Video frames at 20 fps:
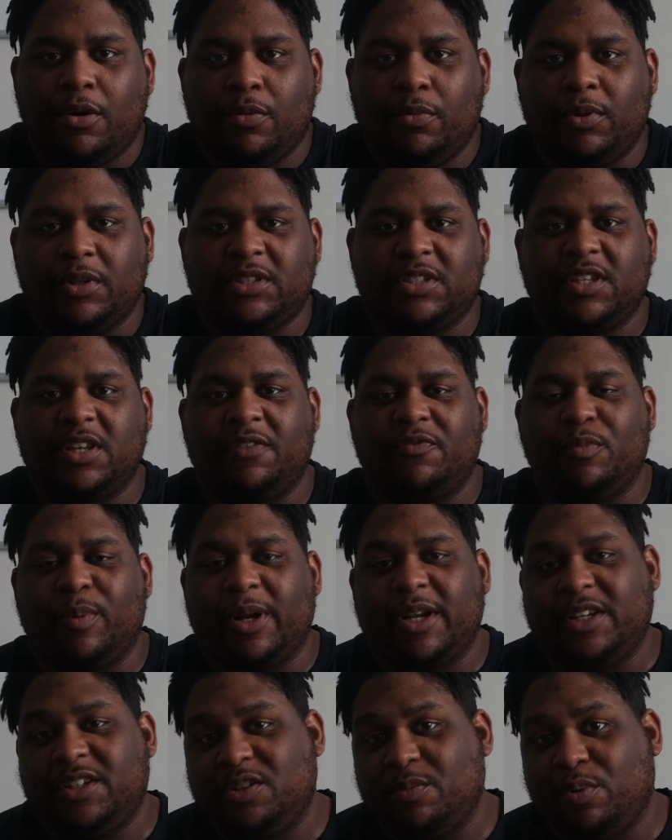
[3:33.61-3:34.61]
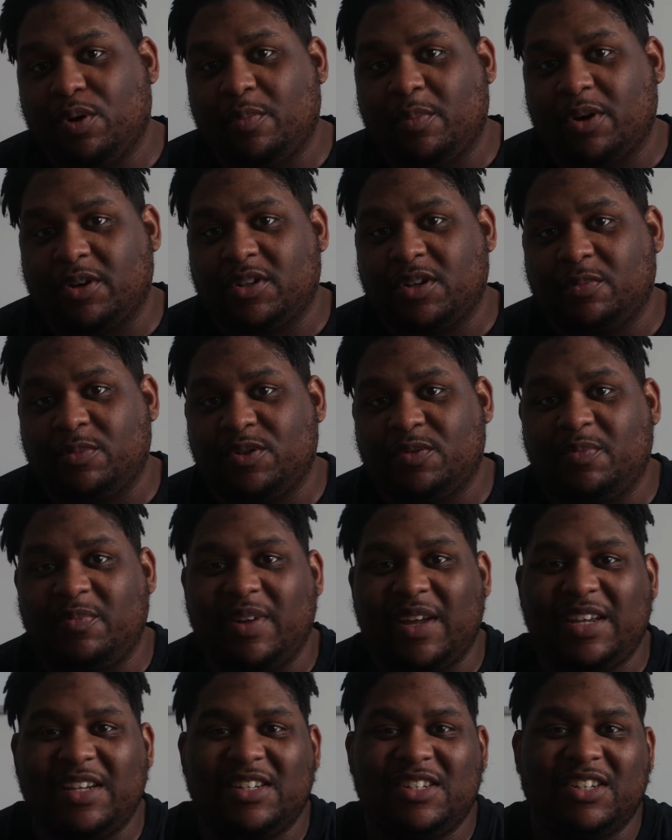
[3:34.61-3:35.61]
What's good, everybody? It's your boy Mark Summers,
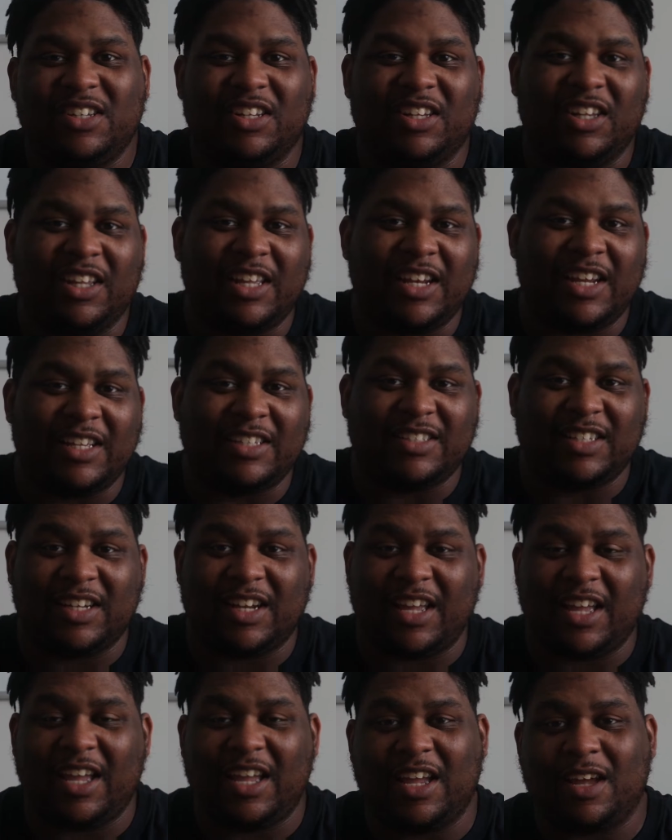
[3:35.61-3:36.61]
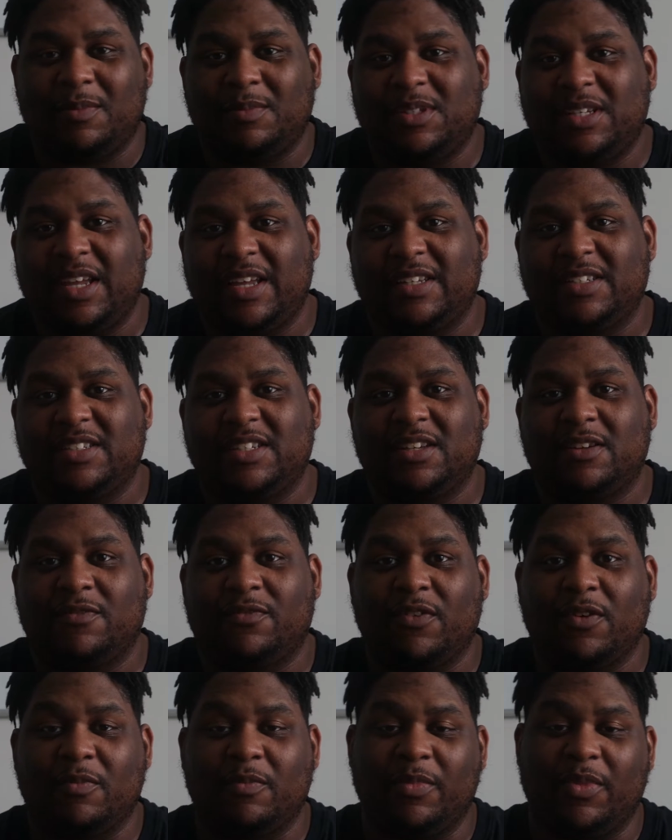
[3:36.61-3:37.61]
Major Linux, and hey, I'm testing
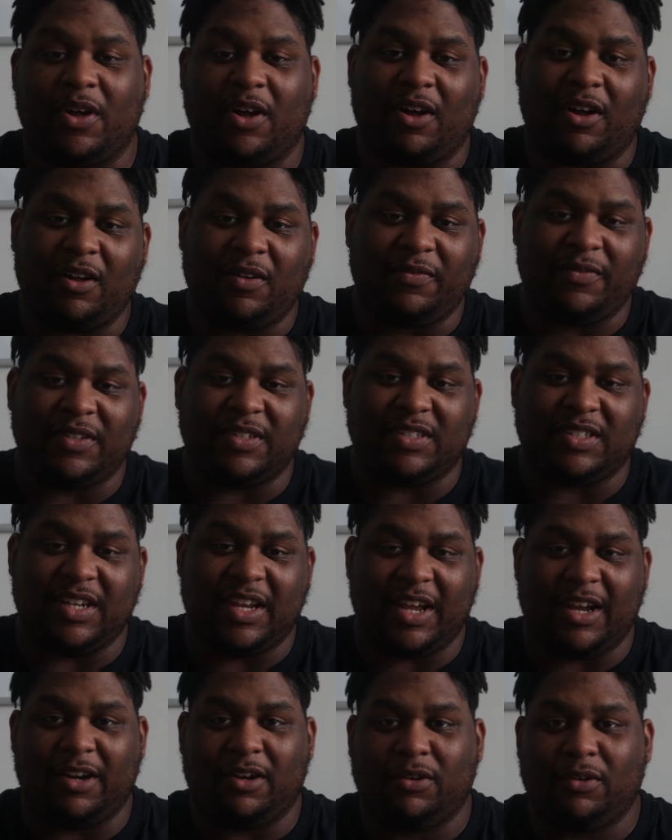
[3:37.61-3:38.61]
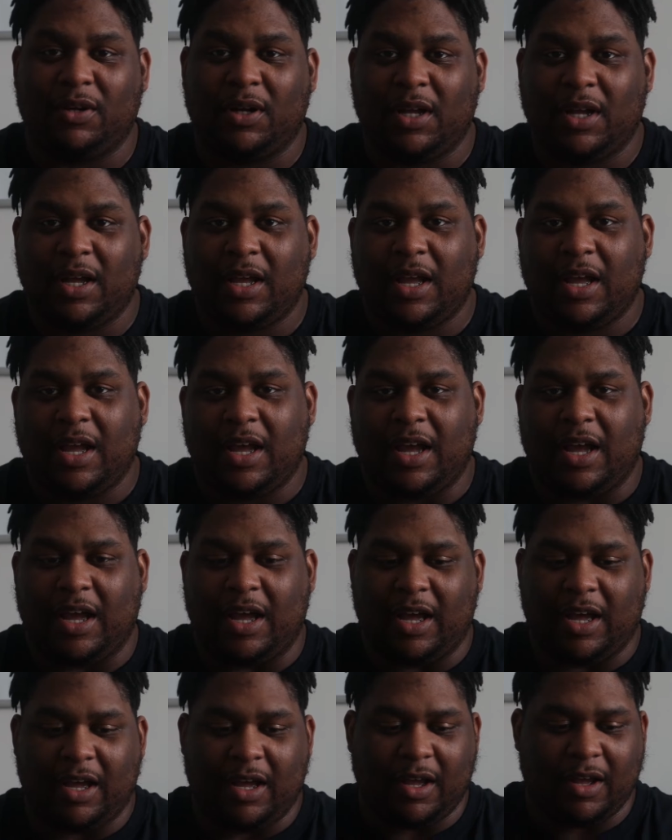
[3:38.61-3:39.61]
from the office now.
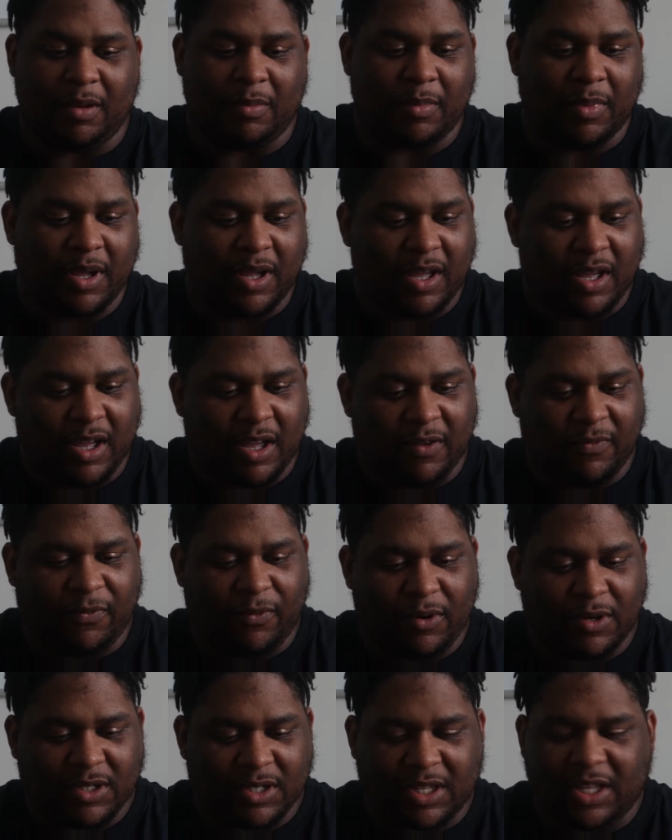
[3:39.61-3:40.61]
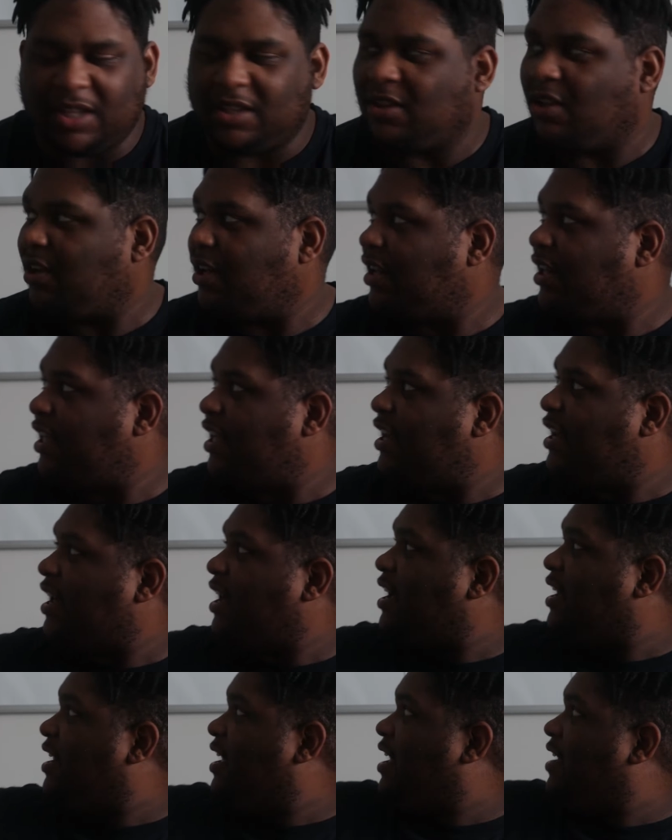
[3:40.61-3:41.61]
Unfortunately, I thought
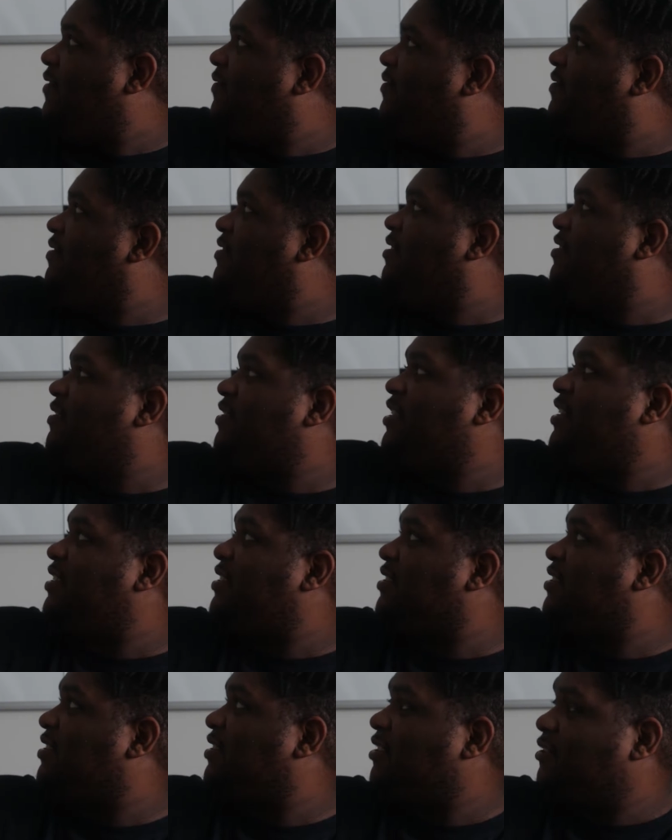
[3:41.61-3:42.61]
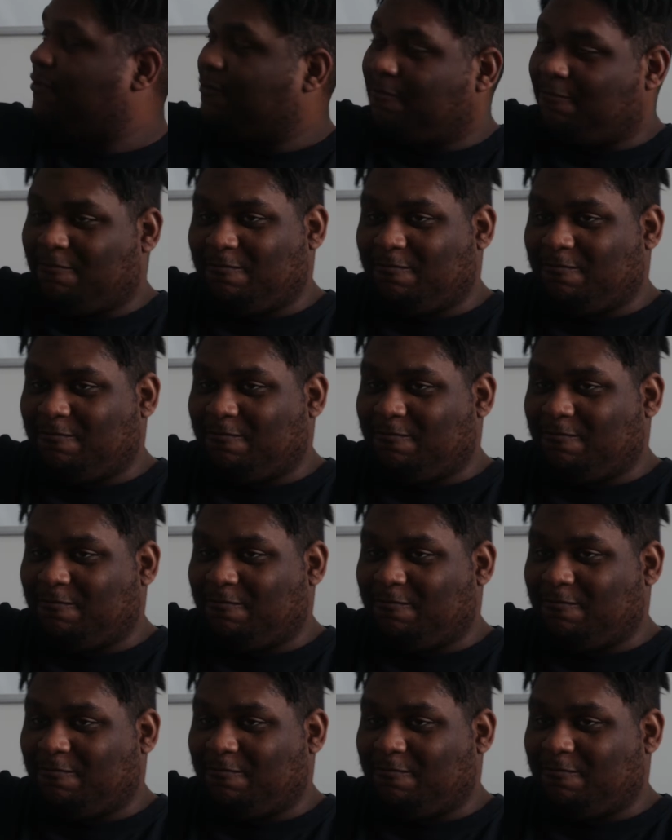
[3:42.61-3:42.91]
that I'd have this